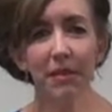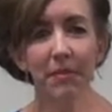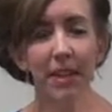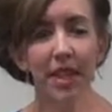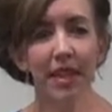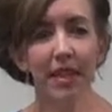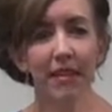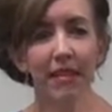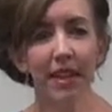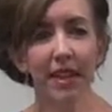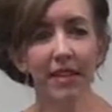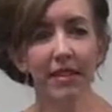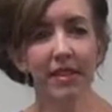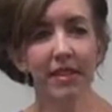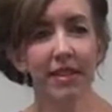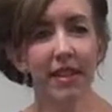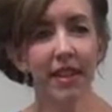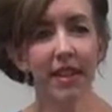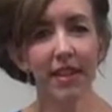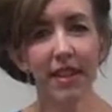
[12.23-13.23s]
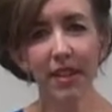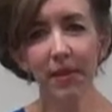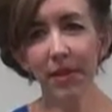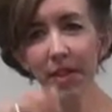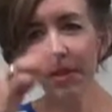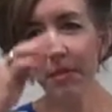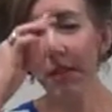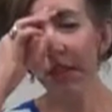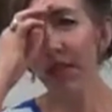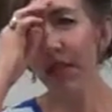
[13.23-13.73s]
I mean, they say they
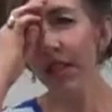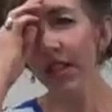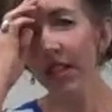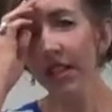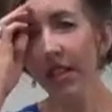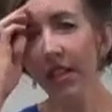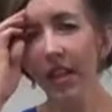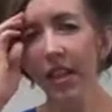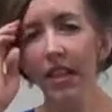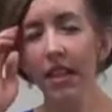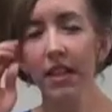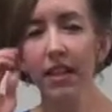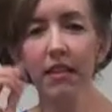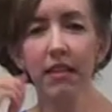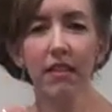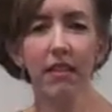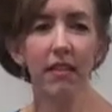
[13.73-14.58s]
want to be treated like